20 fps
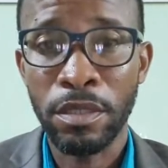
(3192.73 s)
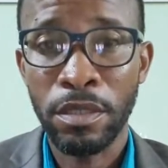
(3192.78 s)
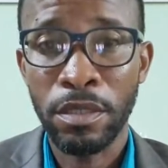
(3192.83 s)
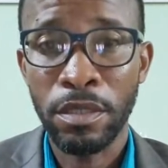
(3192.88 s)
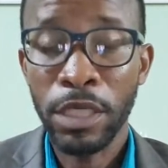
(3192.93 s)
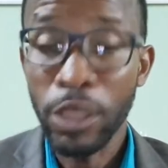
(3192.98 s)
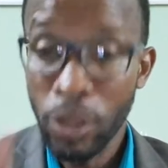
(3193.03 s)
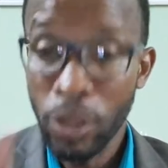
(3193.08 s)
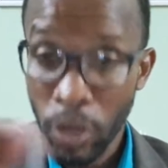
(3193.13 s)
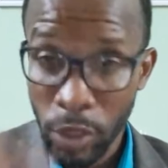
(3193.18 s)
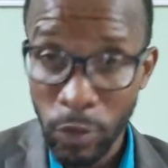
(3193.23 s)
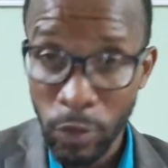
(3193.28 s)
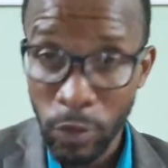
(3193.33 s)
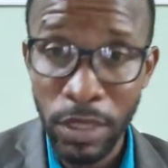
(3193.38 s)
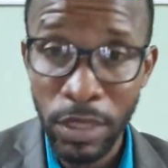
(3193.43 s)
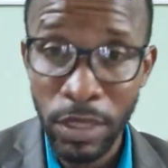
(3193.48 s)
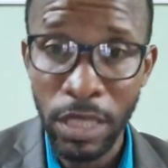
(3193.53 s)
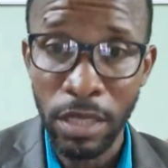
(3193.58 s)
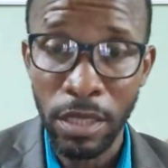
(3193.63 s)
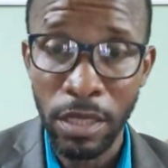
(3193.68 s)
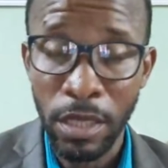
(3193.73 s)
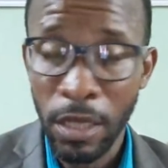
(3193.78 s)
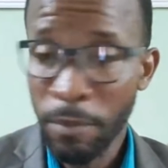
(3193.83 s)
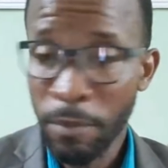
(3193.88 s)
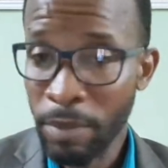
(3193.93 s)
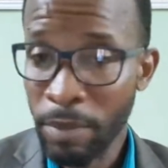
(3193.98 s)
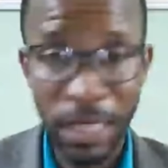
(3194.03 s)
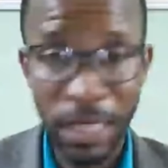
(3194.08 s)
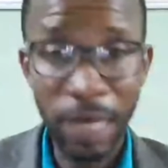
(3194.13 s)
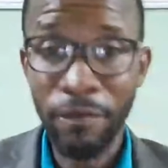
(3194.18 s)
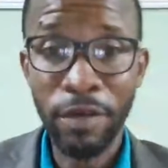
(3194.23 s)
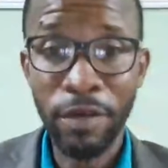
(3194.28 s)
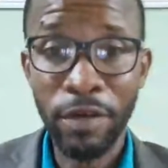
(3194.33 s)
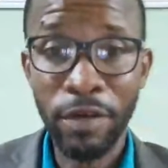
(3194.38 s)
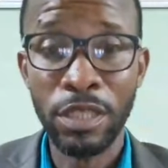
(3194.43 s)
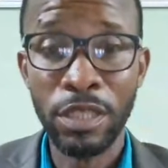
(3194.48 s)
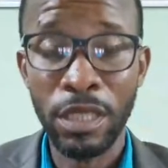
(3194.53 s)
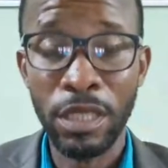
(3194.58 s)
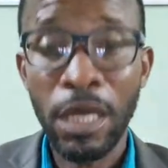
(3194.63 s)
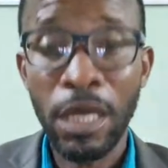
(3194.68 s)
He knew it was there, but he never
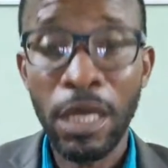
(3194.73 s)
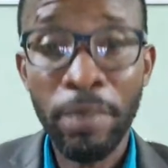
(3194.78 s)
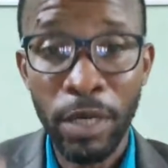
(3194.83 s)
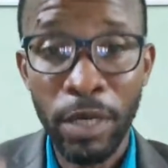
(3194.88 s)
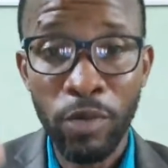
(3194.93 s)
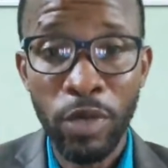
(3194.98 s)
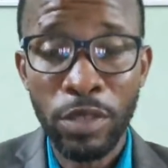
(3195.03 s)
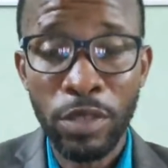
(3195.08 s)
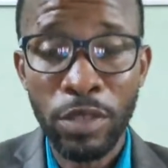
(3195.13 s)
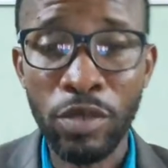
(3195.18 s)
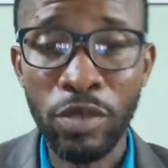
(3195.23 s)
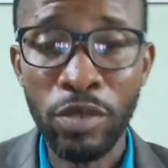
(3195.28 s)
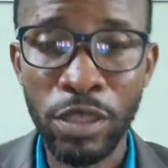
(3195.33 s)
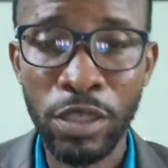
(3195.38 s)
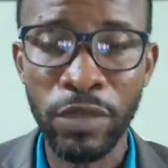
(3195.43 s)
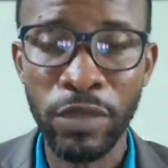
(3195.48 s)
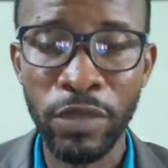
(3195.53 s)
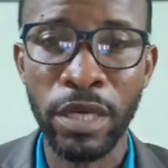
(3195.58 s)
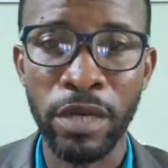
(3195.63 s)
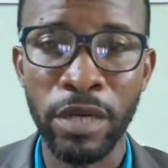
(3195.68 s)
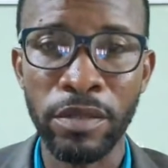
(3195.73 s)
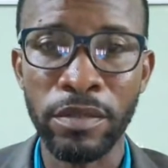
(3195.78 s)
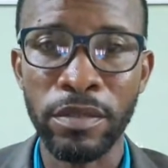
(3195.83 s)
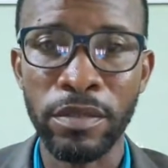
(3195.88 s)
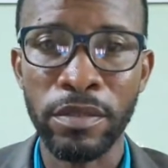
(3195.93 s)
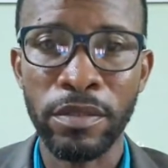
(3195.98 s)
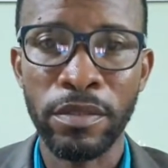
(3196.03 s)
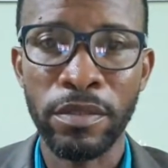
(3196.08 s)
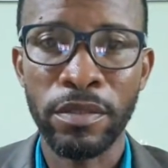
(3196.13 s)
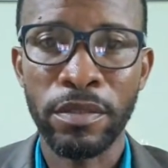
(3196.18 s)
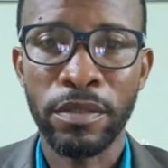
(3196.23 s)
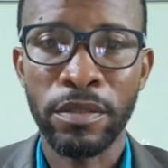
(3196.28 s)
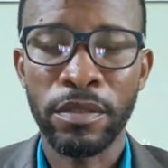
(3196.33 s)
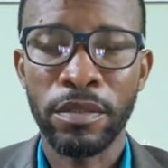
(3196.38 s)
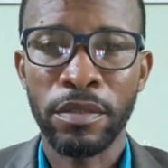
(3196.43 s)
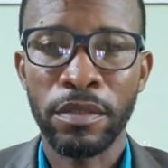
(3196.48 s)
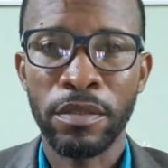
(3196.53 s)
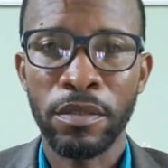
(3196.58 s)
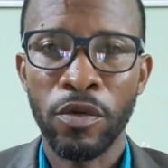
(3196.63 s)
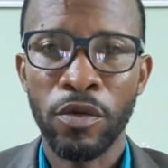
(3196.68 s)
looked at it, but he wants to go to a recount,
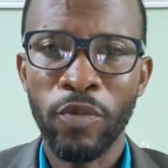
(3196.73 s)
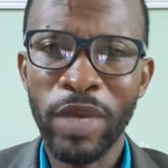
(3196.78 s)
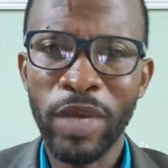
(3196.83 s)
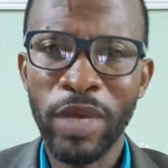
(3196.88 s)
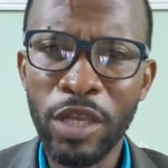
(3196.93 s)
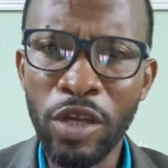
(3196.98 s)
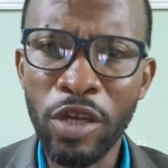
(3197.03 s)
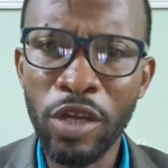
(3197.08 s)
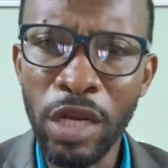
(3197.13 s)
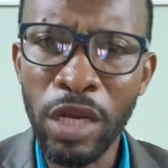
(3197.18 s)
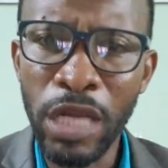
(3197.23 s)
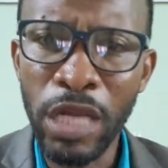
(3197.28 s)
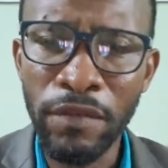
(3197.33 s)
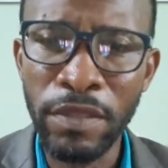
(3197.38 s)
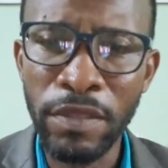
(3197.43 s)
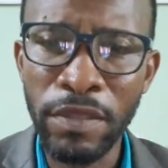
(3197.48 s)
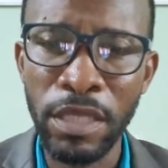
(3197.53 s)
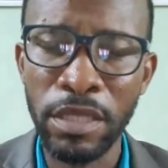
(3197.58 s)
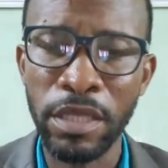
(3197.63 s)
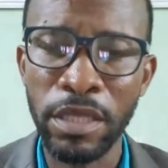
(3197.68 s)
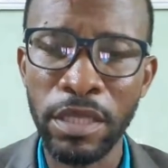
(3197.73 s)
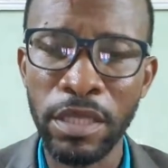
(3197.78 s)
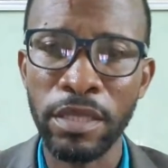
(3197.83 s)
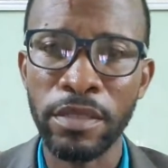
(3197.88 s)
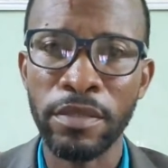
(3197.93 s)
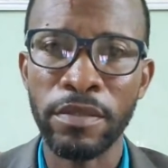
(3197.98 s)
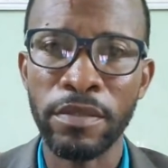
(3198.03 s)
when the law never said that.